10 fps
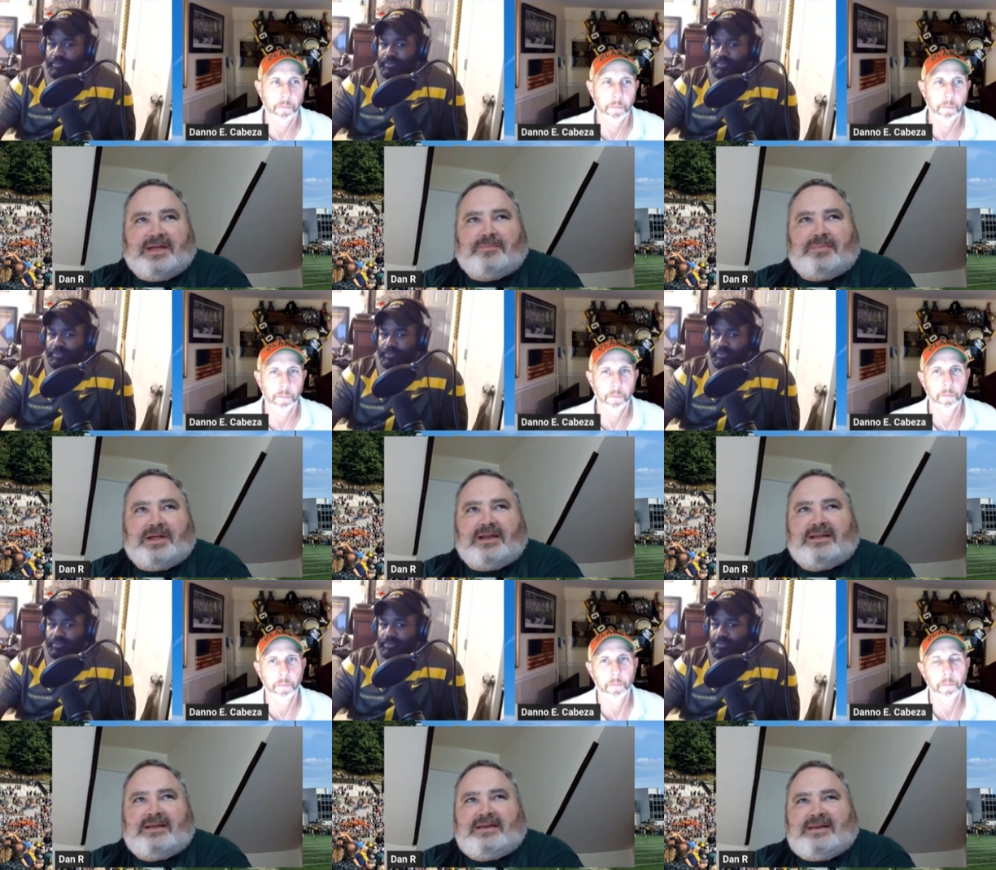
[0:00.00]
Speaker 1: think, but
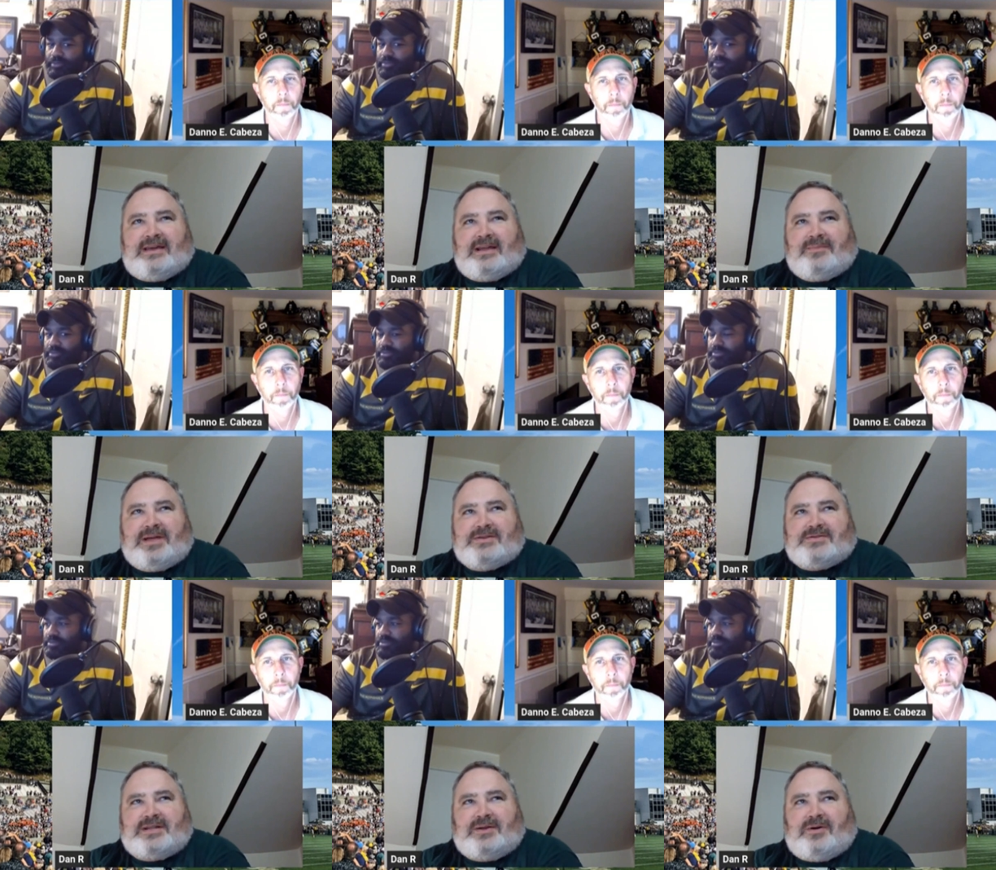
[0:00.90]
it'll be
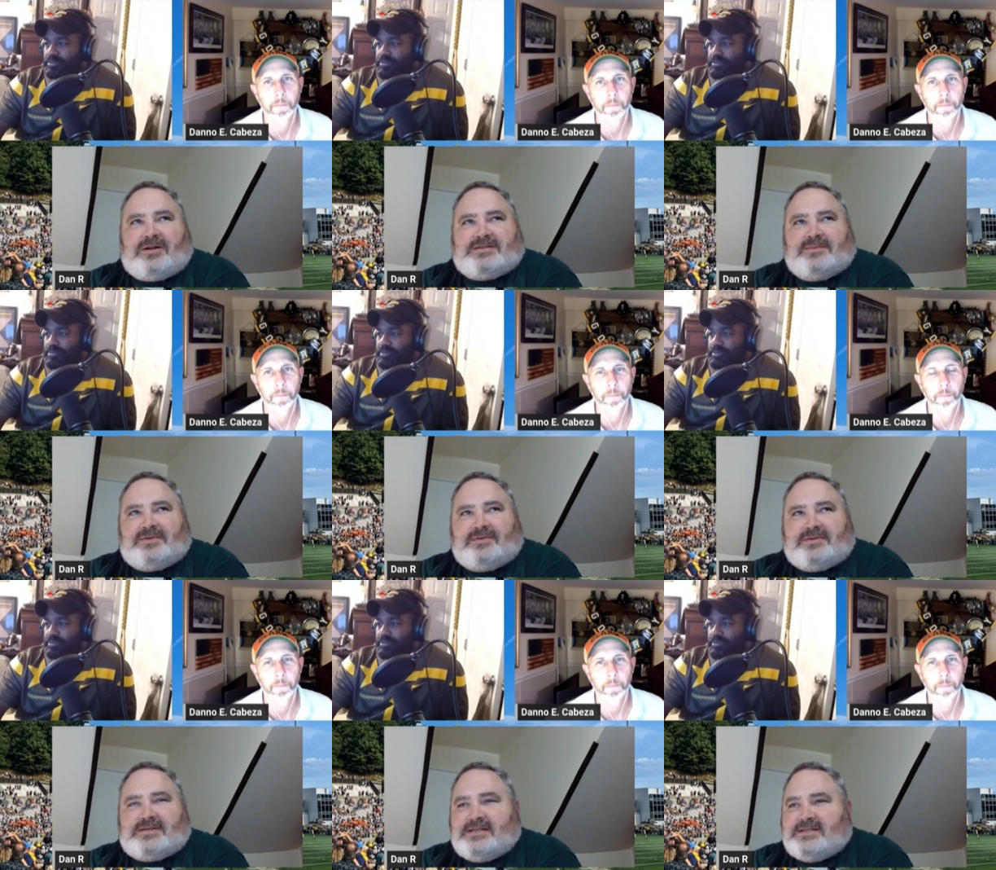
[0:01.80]
interesting to watch them through
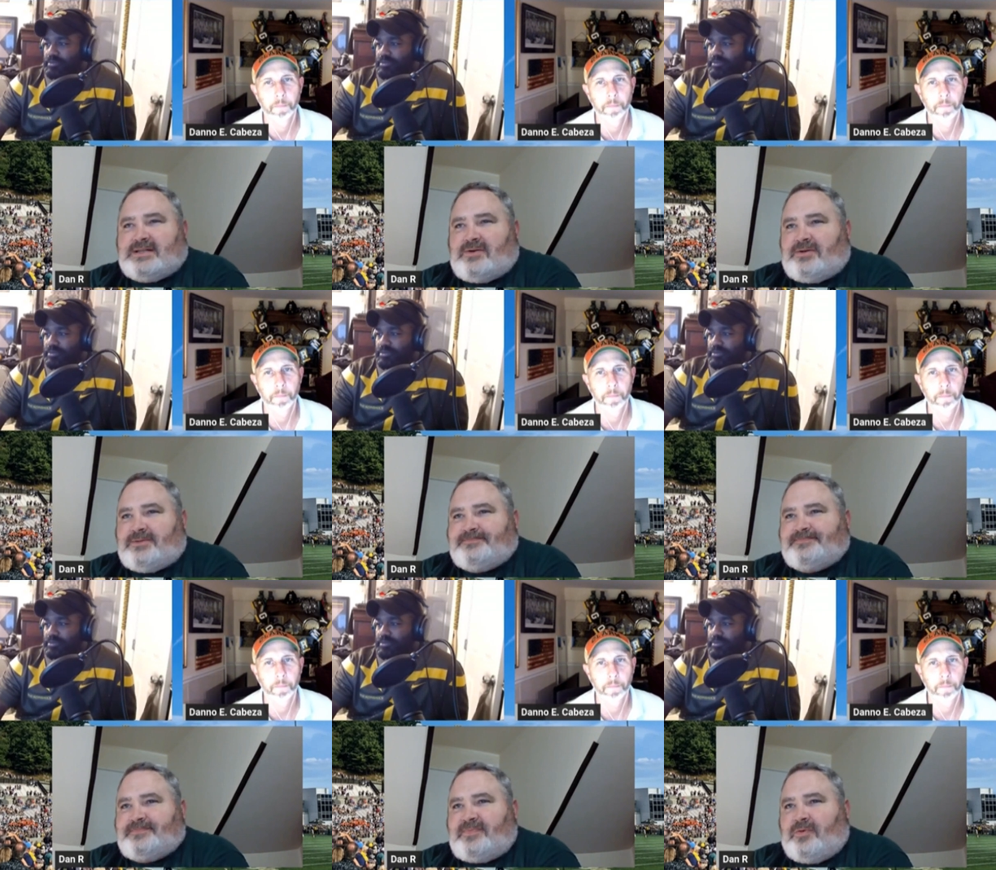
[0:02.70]
the season going
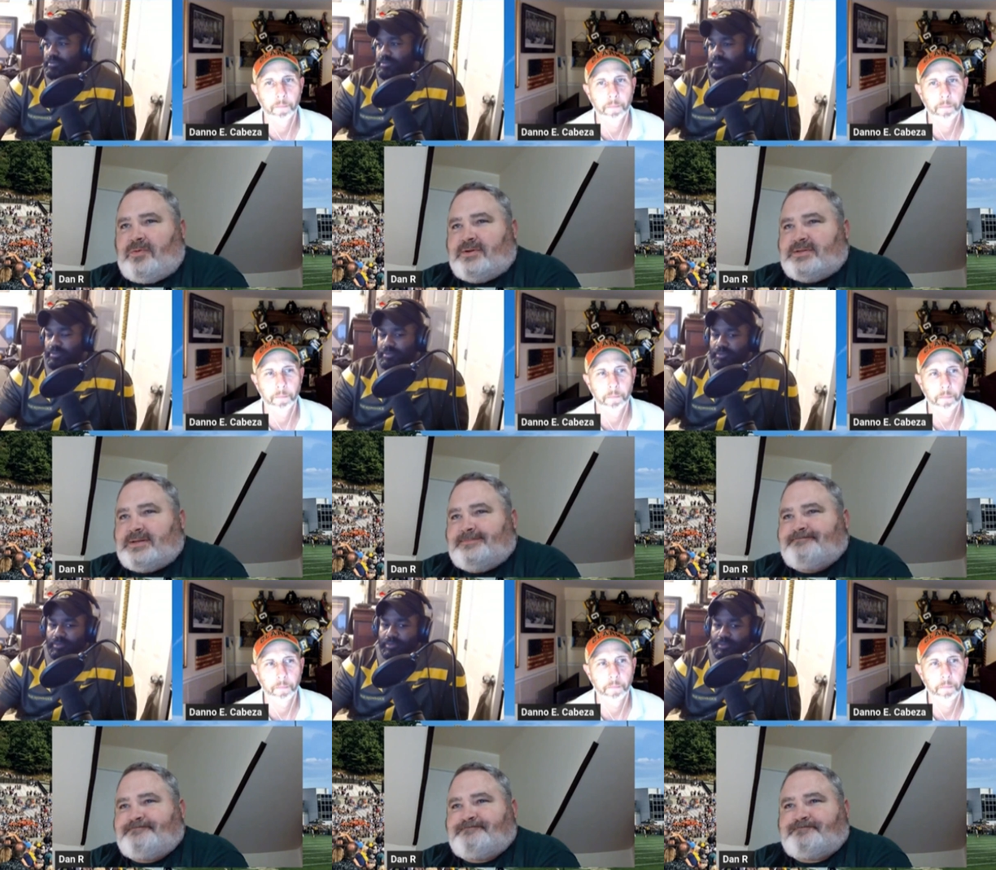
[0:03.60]
forward. So.
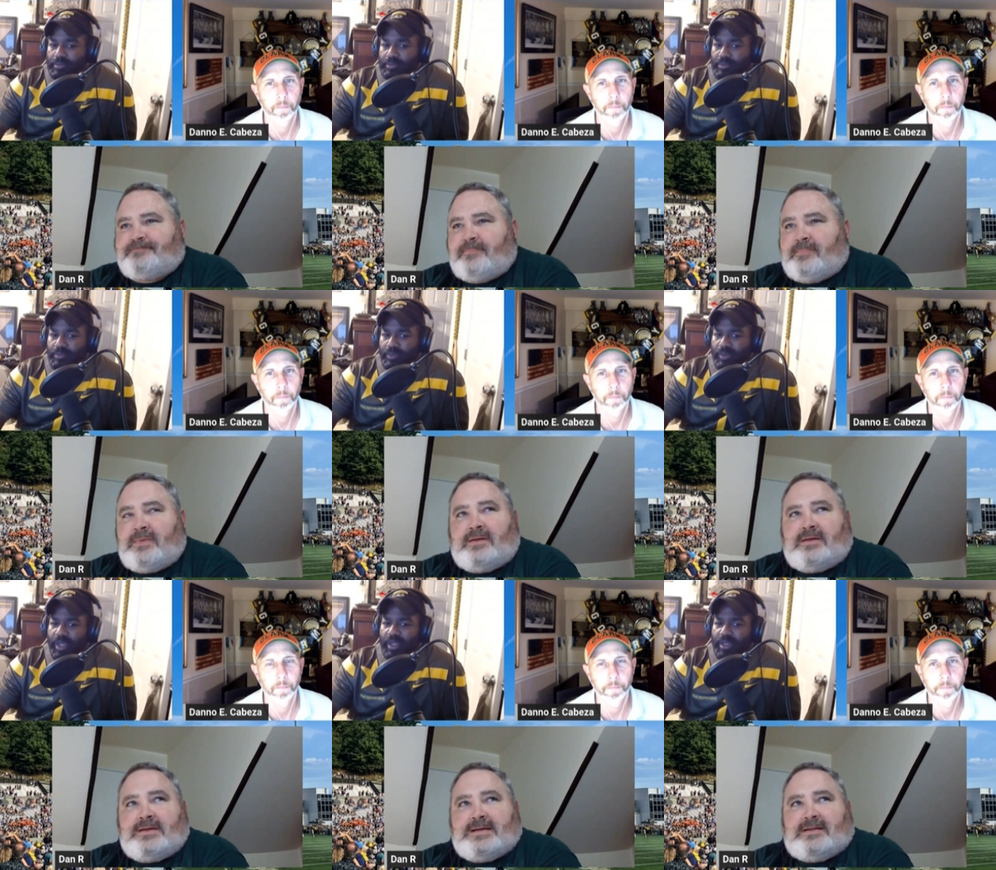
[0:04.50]

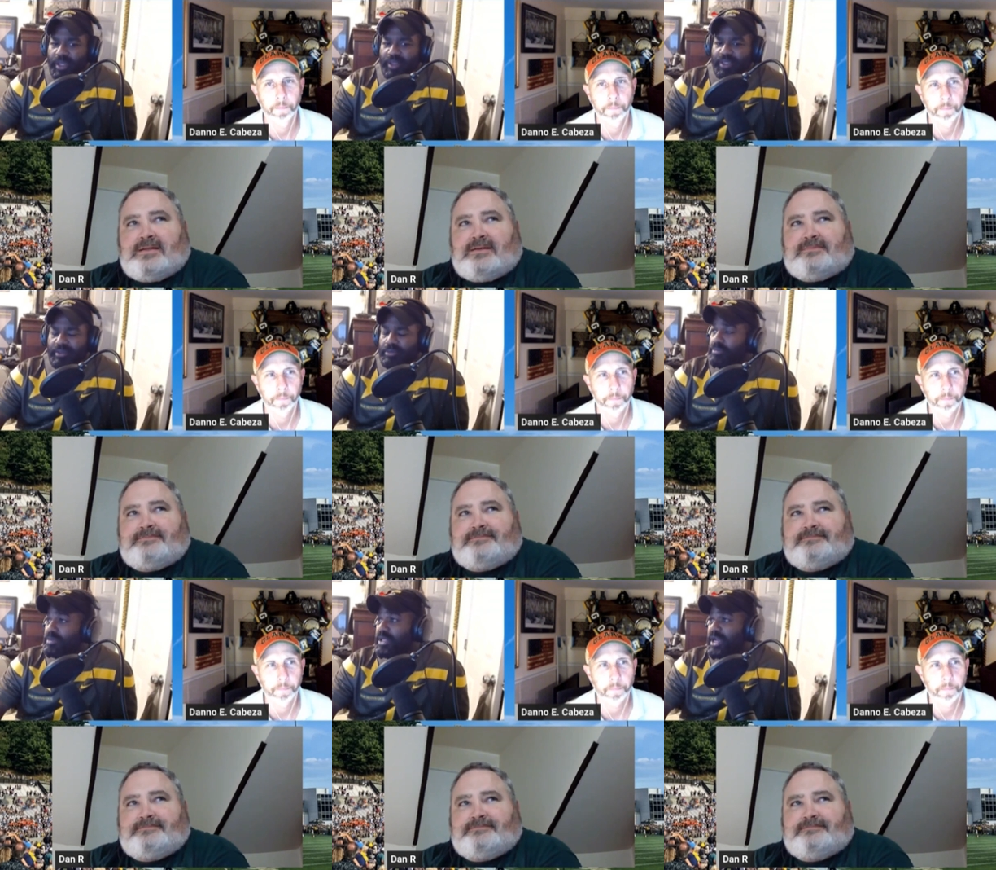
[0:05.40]
Speaker 2: Yeah, I think,
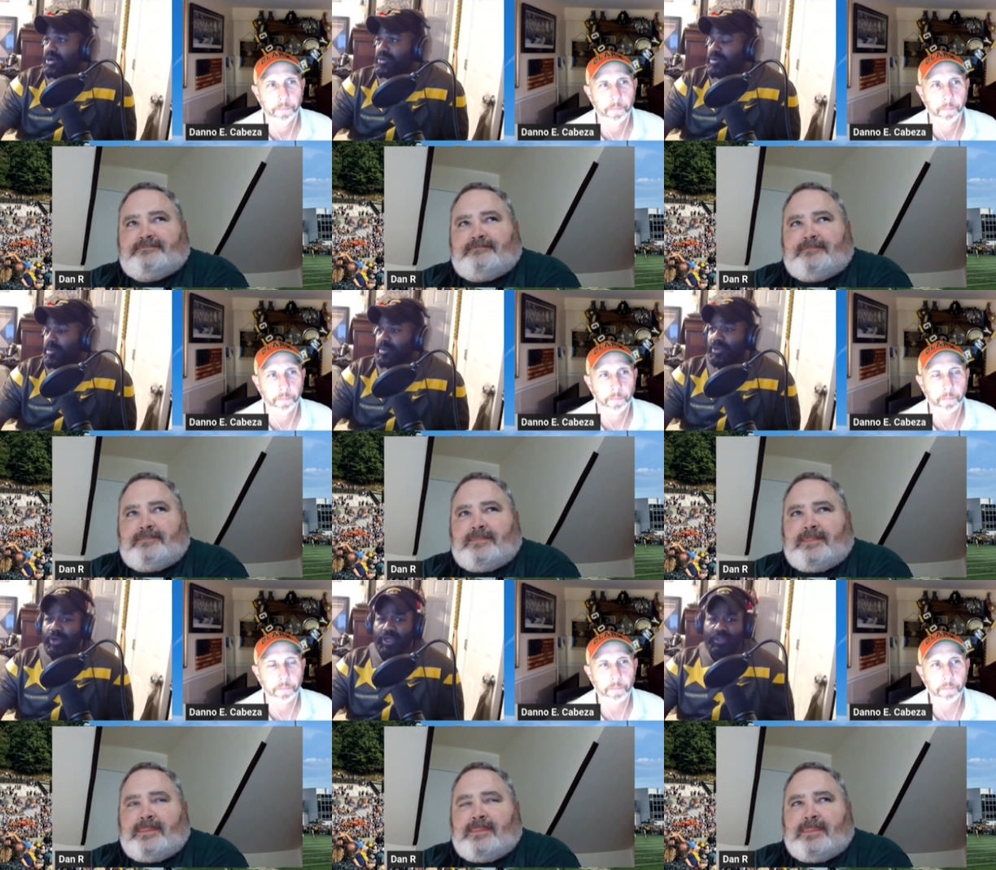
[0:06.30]
but I don't remember
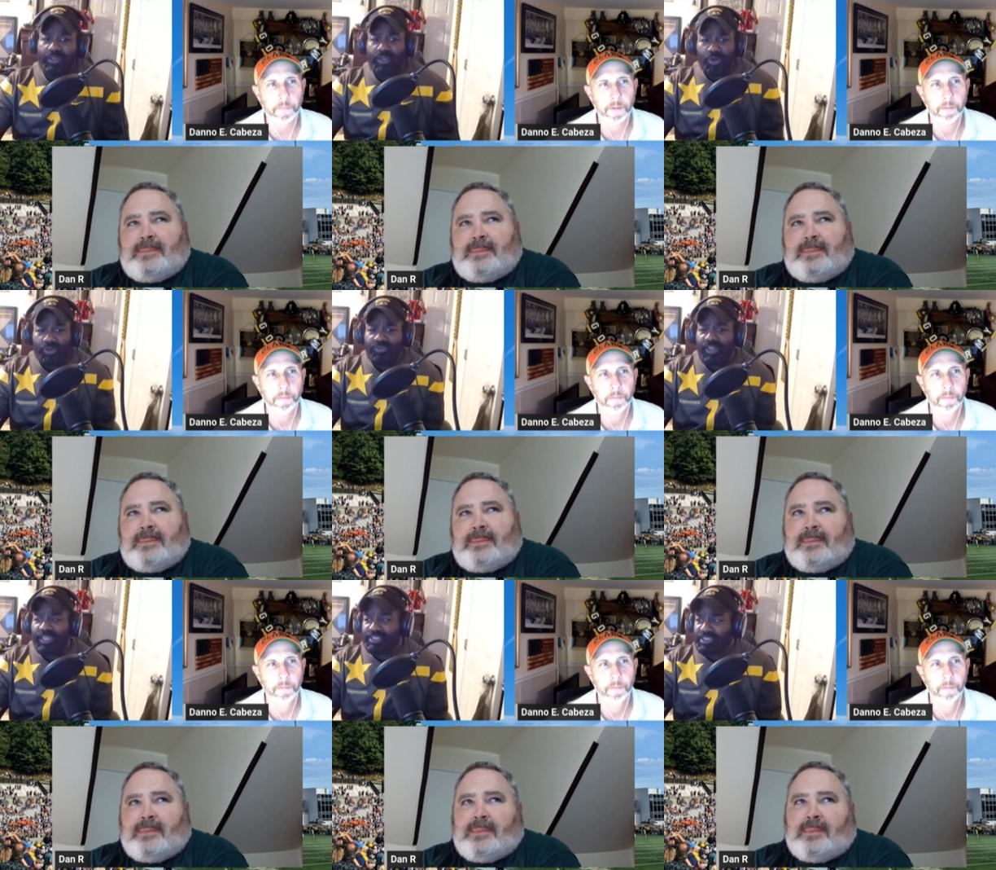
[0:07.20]
the record of the Golden
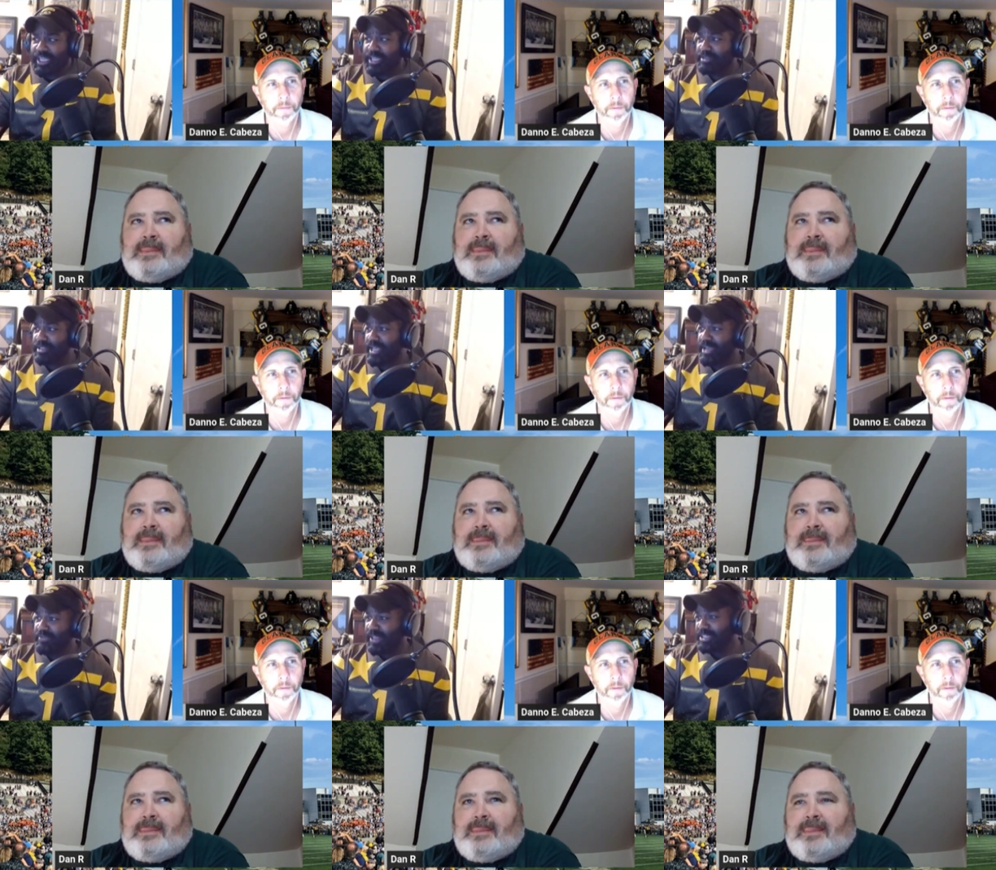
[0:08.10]
Flashes. They
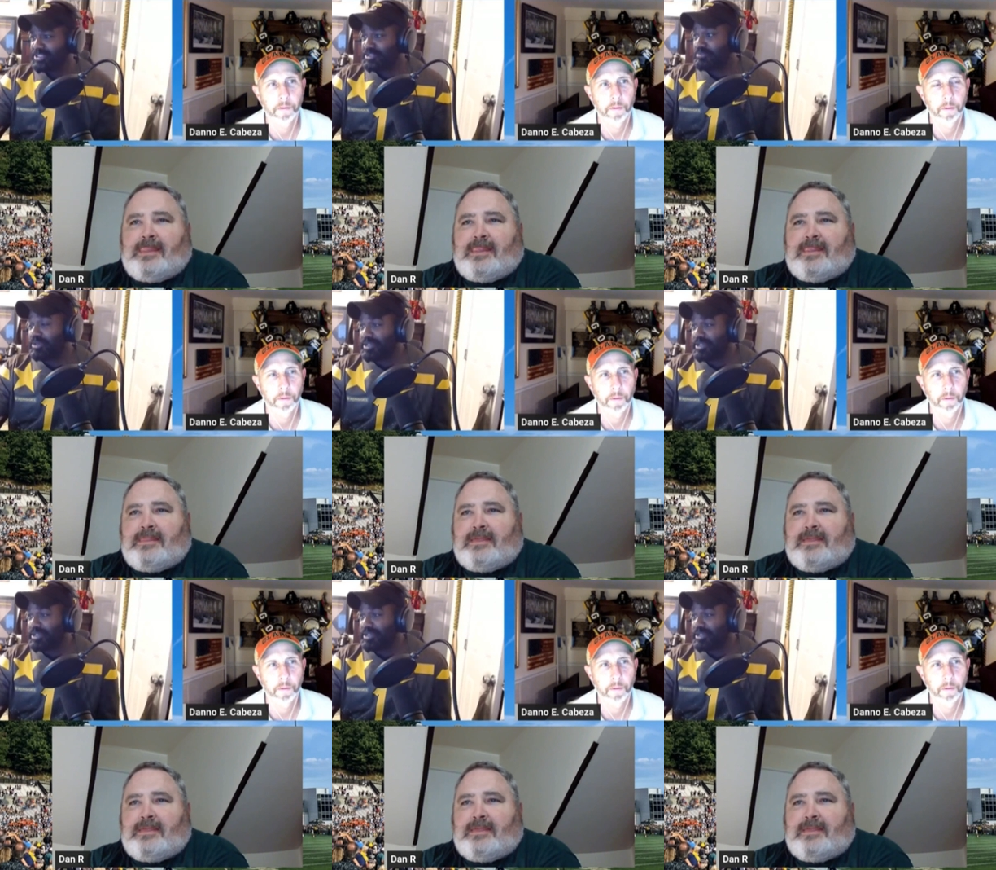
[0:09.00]
they had flashes of